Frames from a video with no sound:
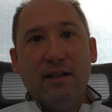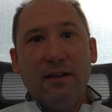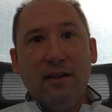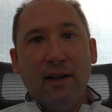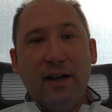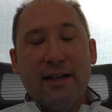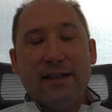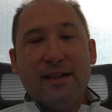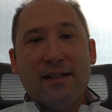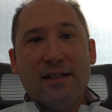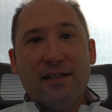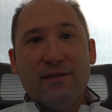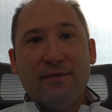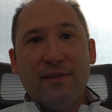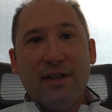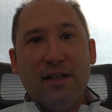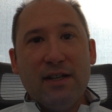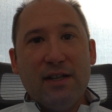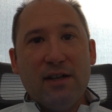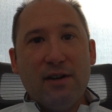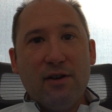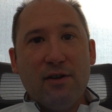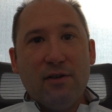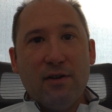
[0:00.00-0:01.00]
like this
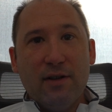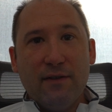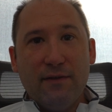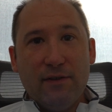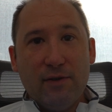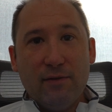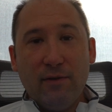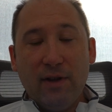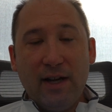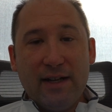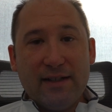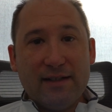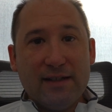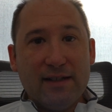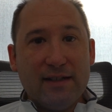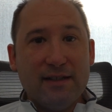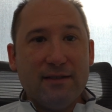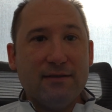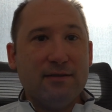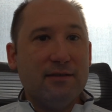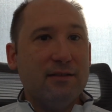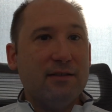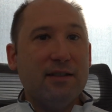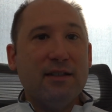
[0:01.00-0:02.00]
video if you liked
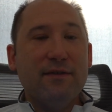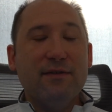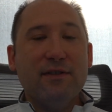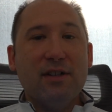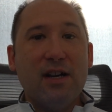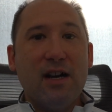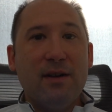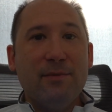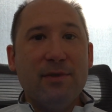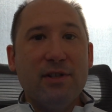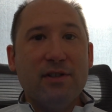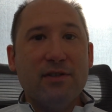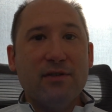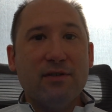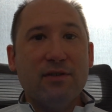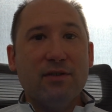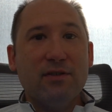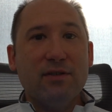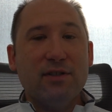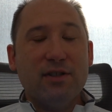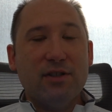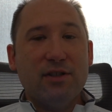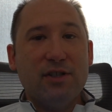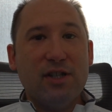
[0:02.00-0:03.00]
it, leave comments
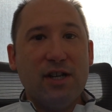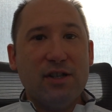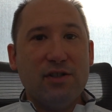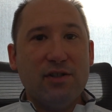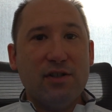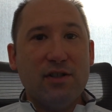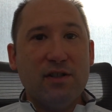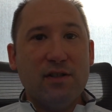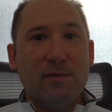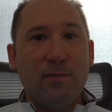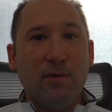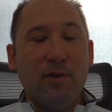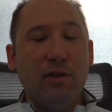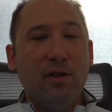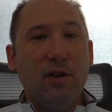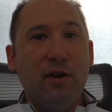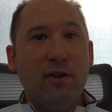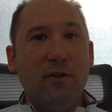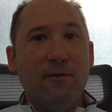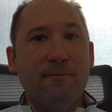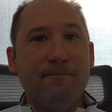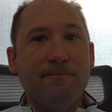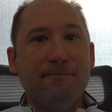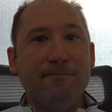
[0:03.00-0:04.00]
or suggestions
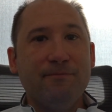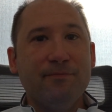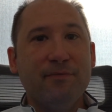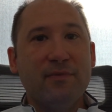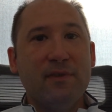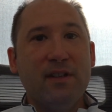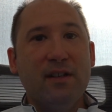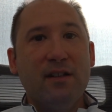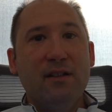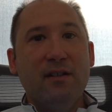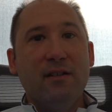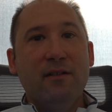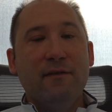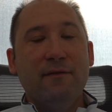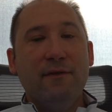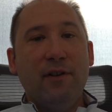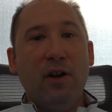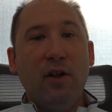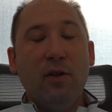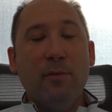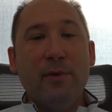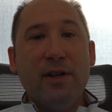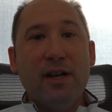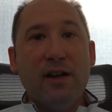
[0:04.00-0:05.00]
below.
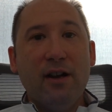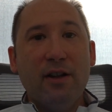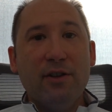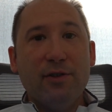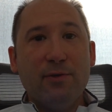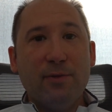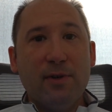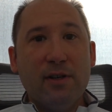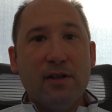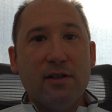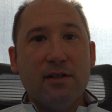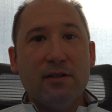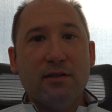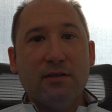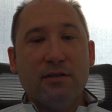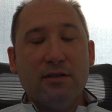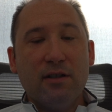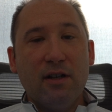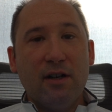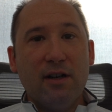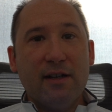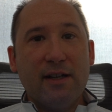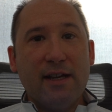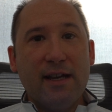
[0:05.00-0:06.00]
Follow me on Twitter,
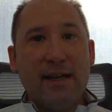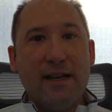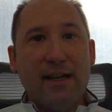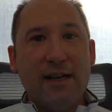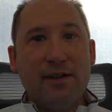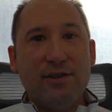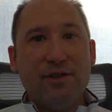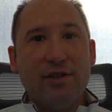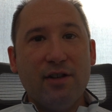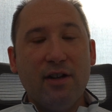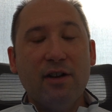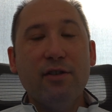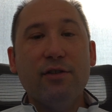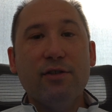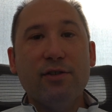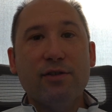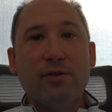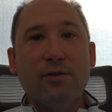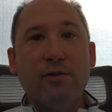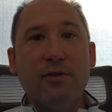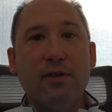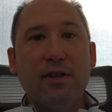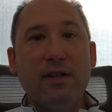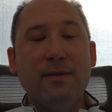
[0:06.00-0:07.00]

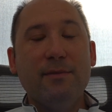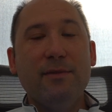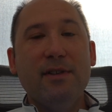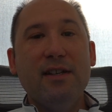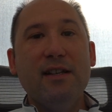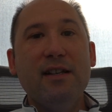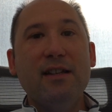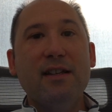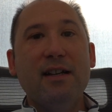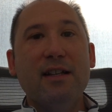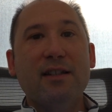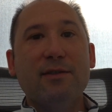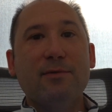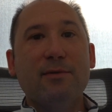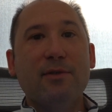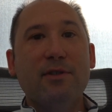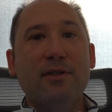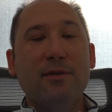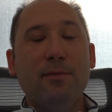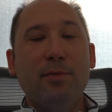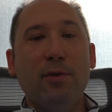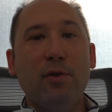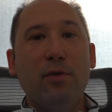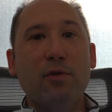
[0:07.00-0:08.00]
RKH_MD. That's
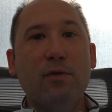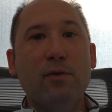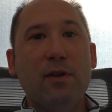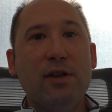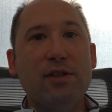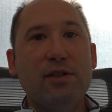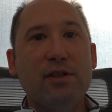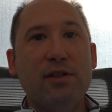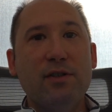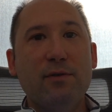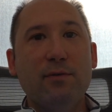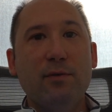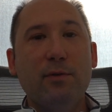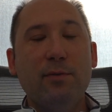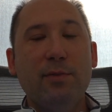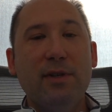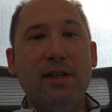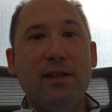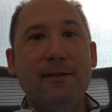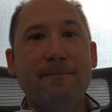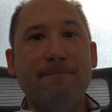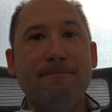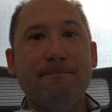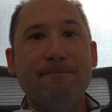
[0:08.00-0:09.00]
where the poll questions will
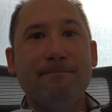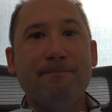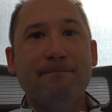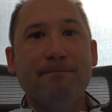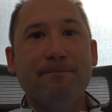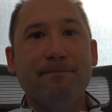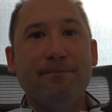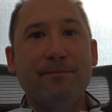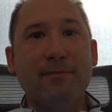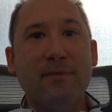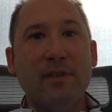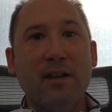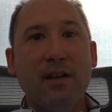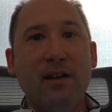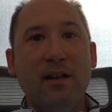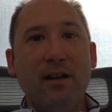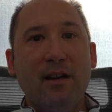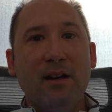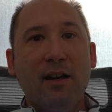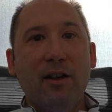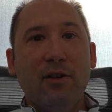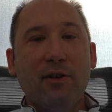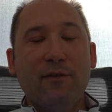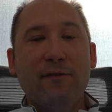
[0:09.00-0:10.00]
be.
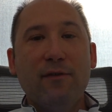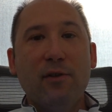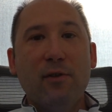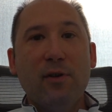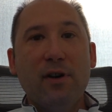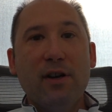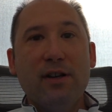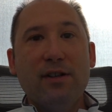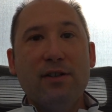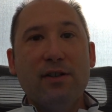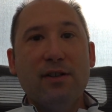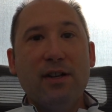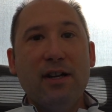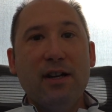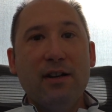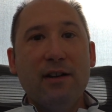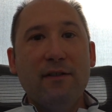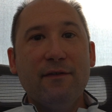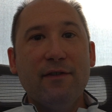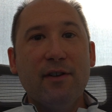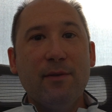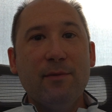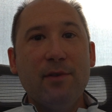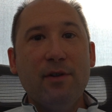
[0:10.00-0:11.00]
I look forward to
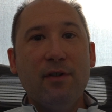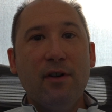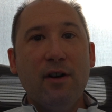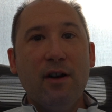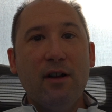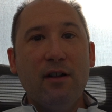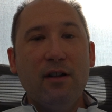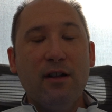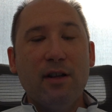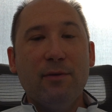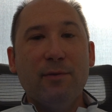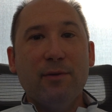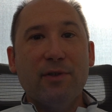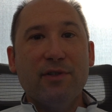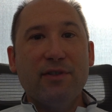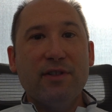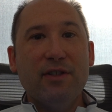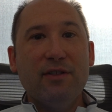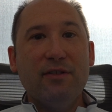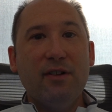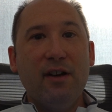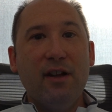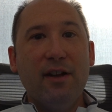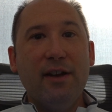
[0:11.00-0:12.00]
hearing from you all, and we'll
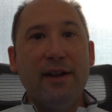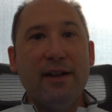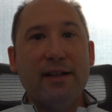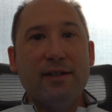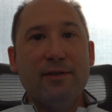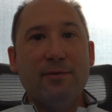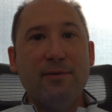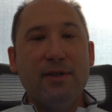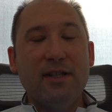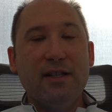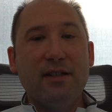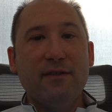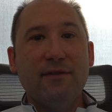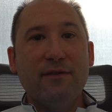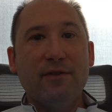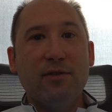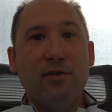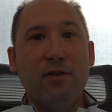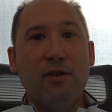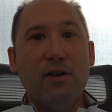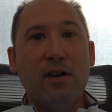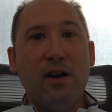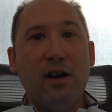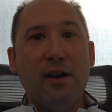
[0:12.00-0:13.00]
see you all next week
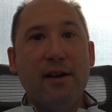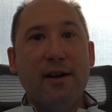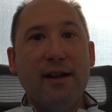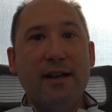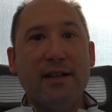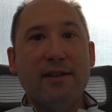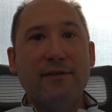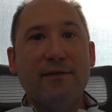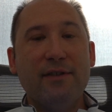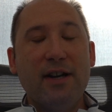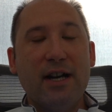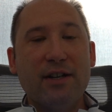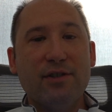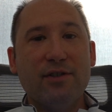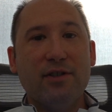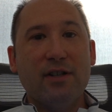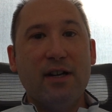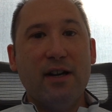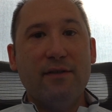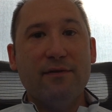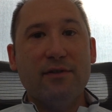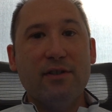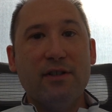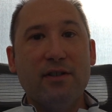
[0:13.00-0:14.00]
for our next fracture
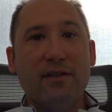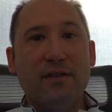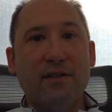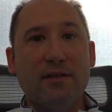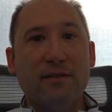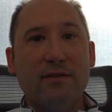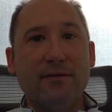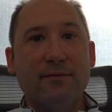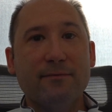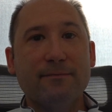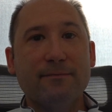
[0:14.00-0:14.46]
conference.